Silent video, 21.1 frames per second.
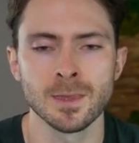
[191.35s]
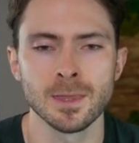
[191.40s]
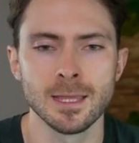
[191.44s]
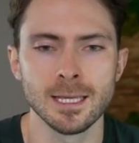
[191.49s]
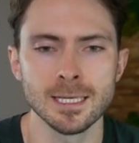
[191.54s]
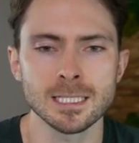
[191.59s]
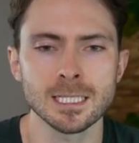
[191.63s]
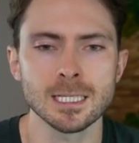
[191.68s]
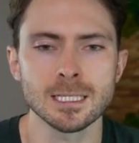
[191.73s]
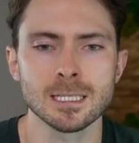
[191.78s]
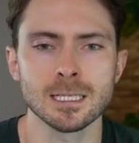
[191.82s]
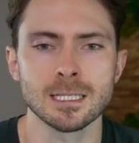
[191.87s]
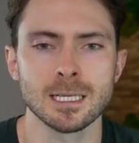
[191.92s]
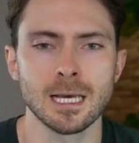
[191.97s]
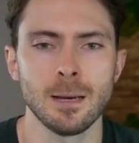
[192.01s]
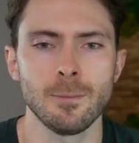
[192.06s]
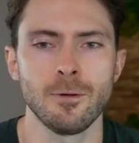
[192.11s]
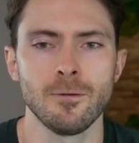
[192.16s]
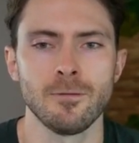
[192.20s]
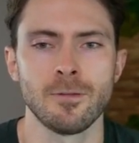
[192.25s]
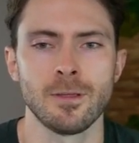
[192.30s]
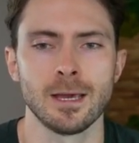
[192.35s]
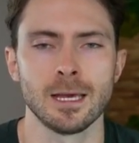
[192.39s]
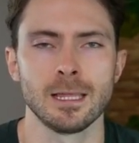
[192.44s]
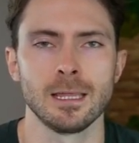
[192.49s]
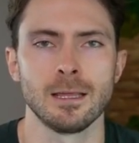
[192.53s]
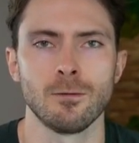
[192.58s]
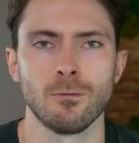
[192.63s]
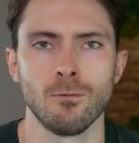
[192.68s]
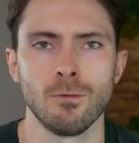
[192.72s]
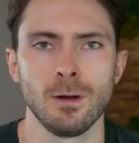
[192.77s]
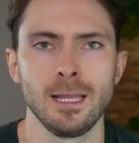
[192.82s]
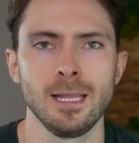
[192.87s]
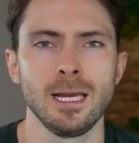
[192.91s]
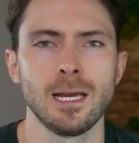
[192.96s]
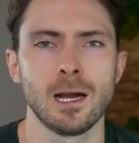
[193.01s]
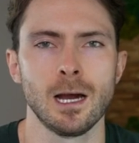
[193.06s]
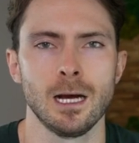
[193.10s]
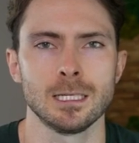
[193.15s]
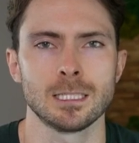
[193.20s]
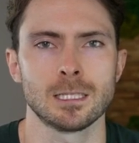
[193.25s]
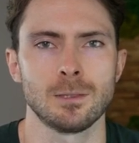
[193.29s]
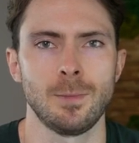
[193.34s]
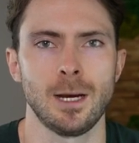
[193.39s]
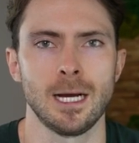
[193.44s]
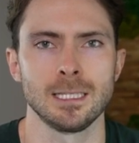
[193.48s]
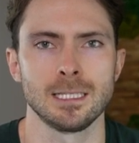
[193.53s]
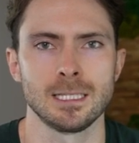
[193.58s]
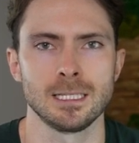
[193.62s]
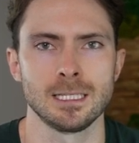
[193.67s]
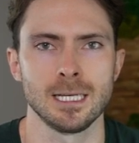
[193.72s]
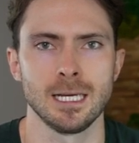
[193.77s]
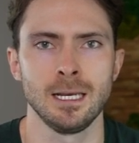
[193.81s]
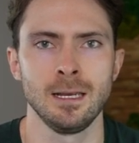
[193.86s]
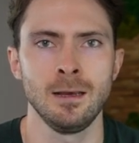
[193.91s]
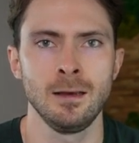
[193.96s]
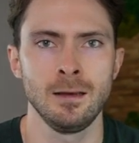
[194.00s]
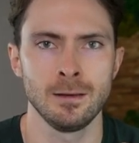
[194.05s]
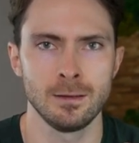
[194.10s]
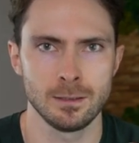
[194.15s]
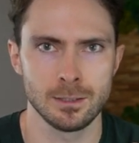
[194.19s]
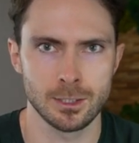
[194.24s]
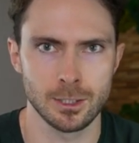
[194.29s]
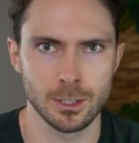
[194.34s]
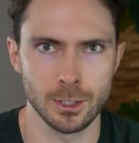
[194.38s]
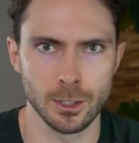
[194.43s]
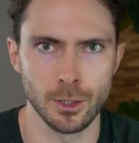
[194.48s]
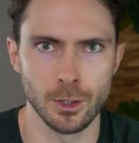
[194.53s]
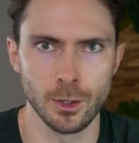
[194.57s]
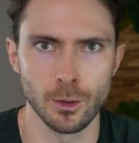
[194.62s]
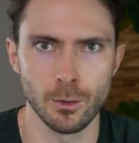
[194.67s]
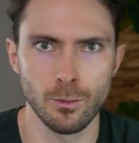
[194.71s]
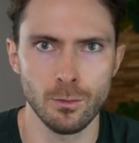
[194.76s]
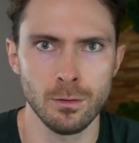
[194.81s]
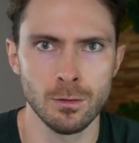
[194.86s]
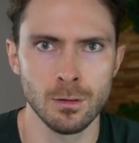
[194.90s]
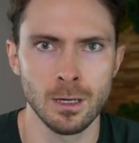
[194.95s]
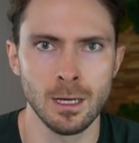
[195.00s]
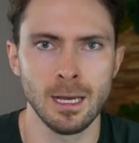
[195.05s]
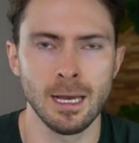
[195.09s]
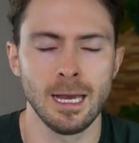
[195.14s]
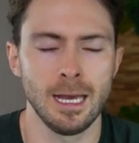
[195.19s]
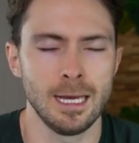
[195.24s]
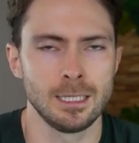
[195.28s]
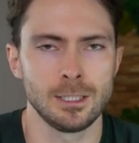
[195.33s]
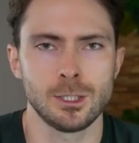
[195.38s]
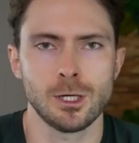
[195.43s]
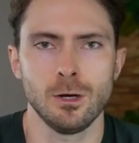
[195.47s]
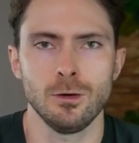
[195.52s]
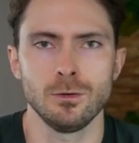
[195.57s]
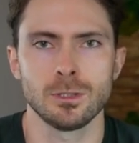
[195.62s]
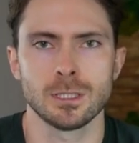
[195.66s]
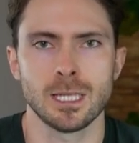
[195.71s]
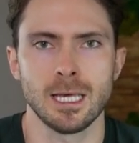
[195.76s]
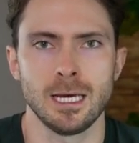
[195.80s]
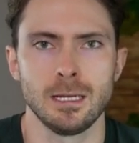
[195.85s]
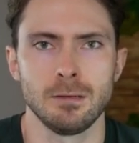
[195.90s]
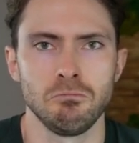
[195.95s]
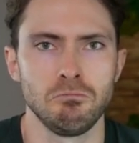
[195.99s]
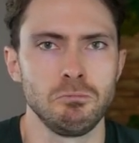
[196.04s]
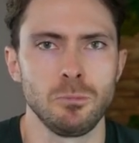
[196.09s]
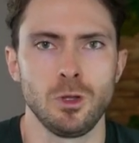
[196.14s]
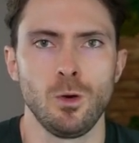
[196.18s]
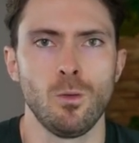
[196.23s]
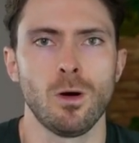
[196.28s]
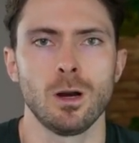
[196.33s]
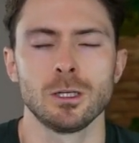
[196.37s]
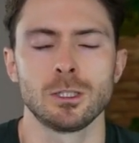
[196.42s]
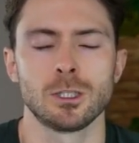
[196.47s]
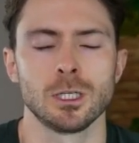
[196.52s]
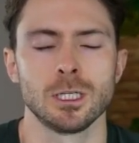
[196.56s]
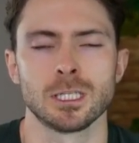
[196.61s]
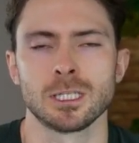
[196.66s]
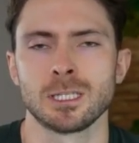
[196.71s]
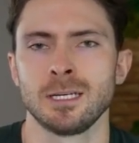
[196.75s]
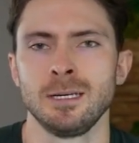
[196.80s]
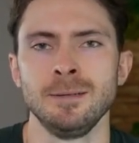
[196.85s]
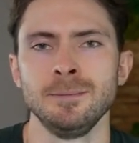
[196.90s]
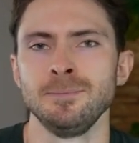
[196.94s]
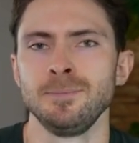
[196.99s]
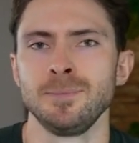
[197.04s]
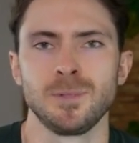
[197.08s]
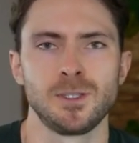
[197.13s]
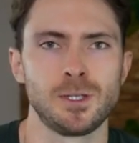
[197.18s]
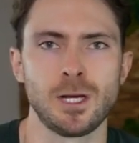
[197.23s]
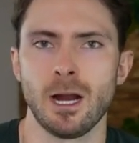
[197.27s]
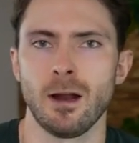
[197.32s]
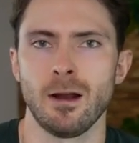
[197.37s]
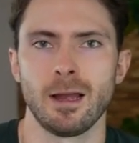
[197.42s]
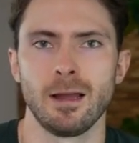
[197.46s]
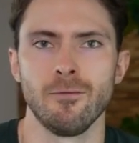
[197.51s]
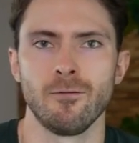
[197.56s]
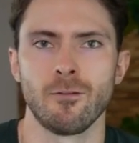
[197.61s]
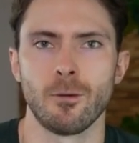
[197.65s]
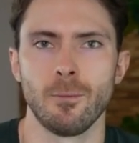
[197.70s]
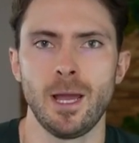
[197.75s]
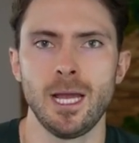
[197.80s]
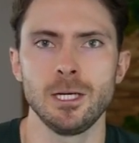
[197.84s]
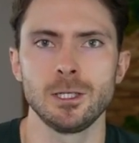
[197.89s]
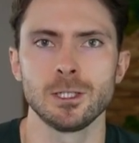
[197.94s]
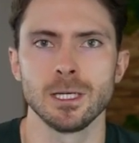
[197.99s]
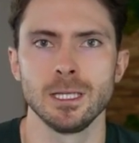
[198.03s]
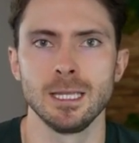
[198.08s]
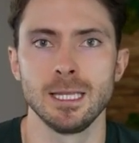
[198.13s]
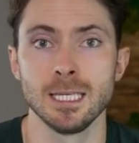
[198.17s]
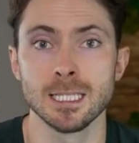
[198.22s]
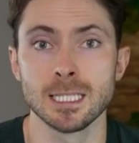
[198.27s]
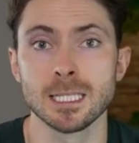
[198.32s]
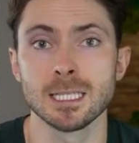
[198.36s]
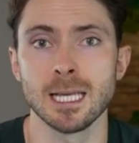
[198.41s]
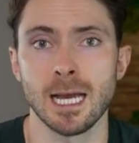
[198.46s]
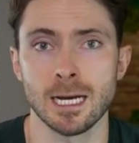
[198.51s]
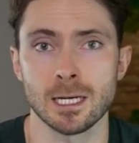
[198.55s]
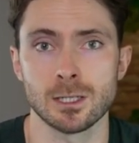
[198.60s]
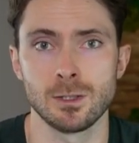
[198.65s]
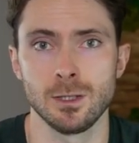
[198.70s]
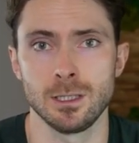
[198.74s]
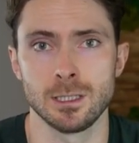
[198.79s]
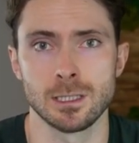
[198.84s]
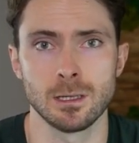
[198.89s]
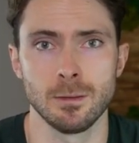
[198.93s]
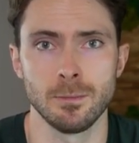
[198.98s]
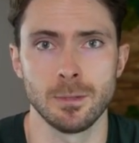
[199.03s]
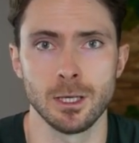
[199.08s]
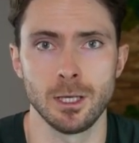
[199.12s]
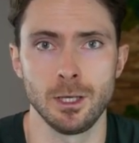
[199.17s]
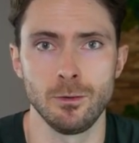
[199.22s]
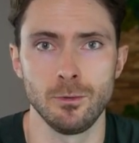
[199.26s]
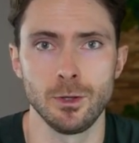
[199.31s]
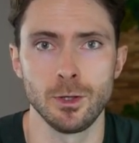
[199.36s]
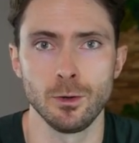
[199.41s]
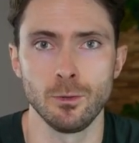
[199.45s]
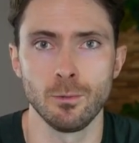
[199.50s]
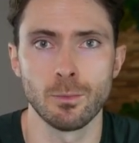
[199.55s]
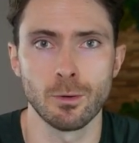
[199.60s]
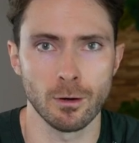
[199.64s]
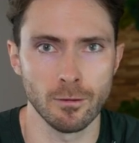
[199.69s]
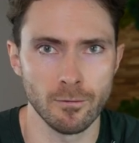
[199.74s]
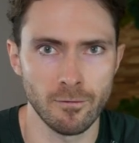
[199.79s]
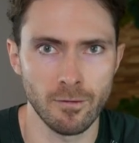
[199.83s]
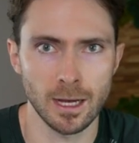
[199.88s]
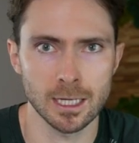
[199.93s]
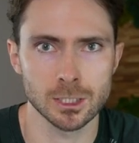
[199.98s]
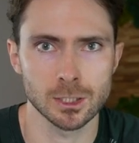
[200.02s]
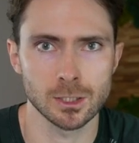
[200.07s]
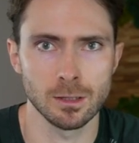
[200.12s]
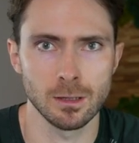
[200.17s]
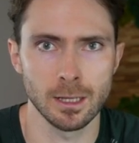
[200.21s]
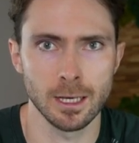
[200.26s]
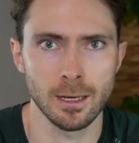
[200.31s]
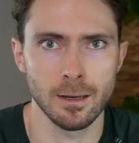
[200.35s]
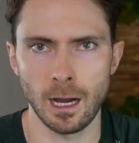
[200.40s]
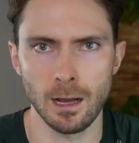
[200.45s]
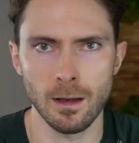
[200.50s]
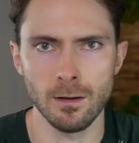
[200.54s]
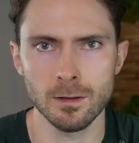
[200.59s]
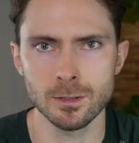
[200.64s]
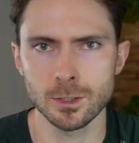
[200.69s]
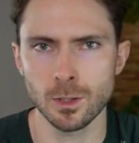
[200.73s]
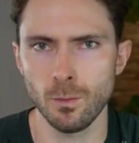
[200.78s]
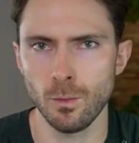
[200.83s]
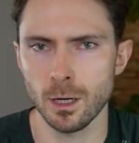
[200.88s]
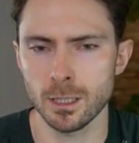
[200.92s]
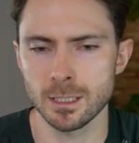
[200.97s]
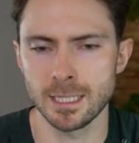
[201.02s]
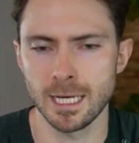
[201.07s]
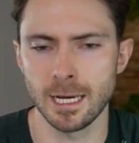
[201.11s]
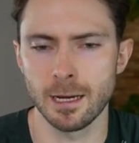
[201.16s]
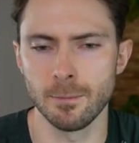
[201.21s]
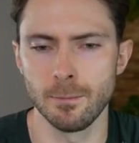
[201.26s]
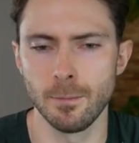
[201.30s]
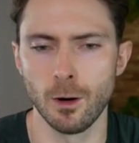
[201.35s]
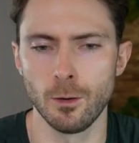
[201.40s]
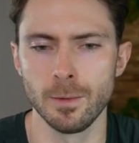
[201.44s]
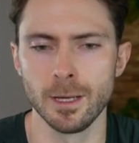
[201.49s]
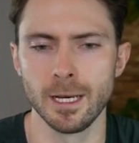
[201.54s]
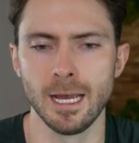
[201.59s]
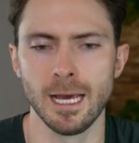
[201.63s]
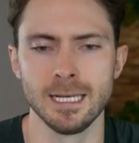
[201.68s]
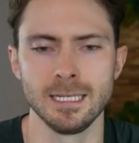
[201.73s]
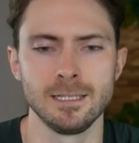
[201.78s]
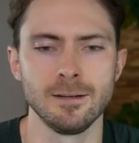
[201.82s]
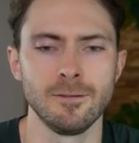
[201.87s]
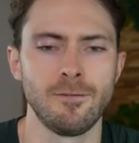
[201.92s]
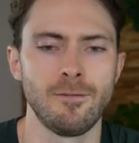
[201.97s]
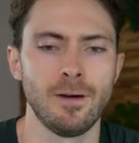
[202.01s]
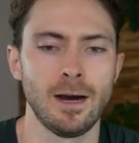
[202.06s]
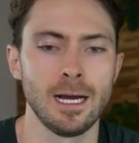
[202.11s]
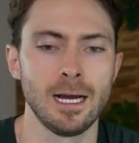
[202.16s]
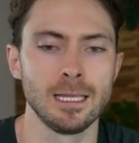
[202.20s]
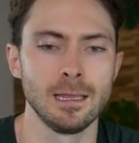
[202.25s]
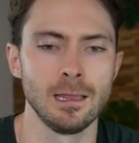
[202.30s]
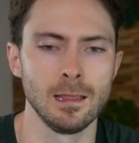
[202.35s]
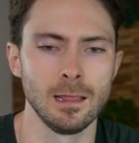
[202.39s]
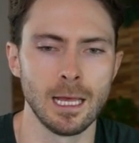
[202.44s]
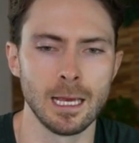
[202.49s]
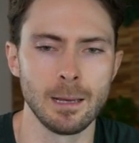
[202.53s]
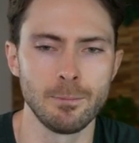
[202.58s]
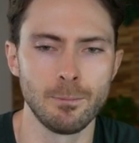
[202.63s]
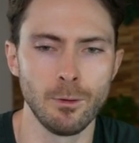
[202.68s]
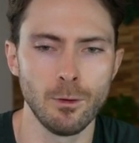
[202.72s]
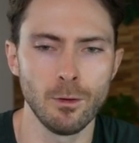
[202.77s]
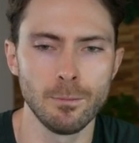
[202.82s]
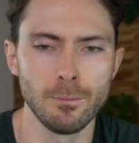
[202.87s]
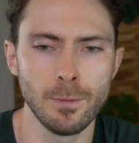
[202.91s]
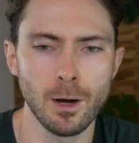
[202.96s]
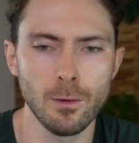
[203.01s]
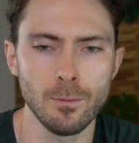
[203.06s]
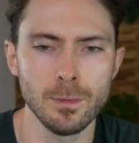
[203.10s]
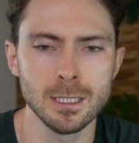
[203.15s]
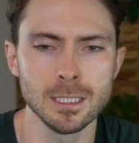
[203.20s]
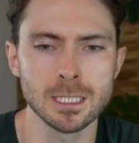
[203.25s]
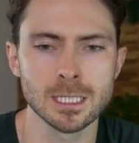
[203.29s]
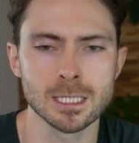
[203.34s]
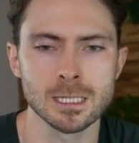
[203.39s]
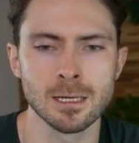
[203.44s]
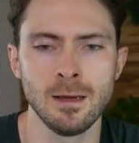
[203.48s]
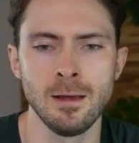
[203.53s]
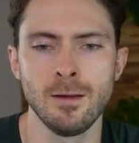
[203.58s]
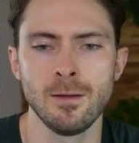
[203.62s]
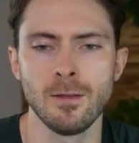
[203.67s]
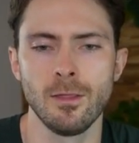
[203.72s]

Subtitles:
This is the type of thing that really customizes it to you and shows that you aren't just sharing information, this is actually something you do professionally. I also want to take a moment and define light bulb moments.